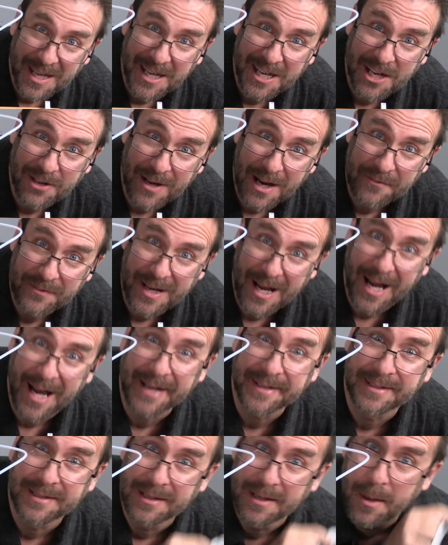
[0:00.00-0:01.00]
Here I've
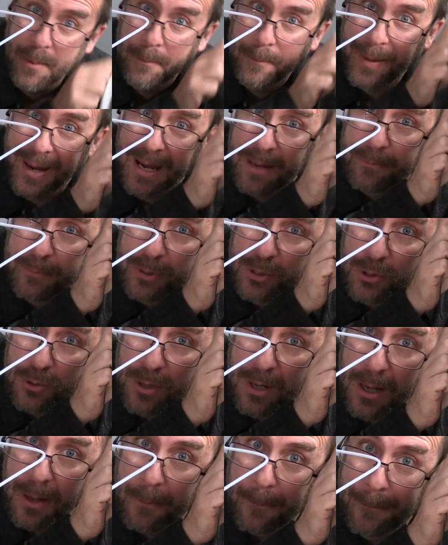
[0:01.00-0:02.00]
got
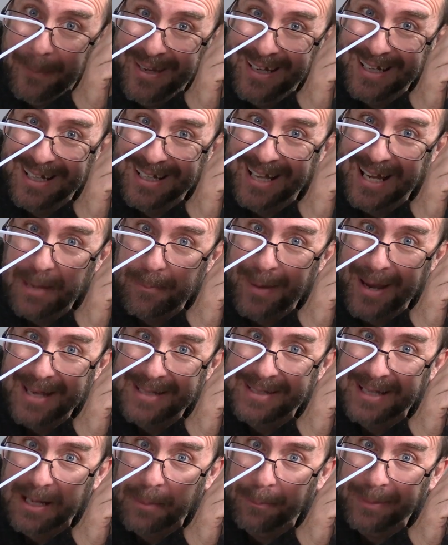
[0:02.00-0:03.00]
Bamboo PLA Basic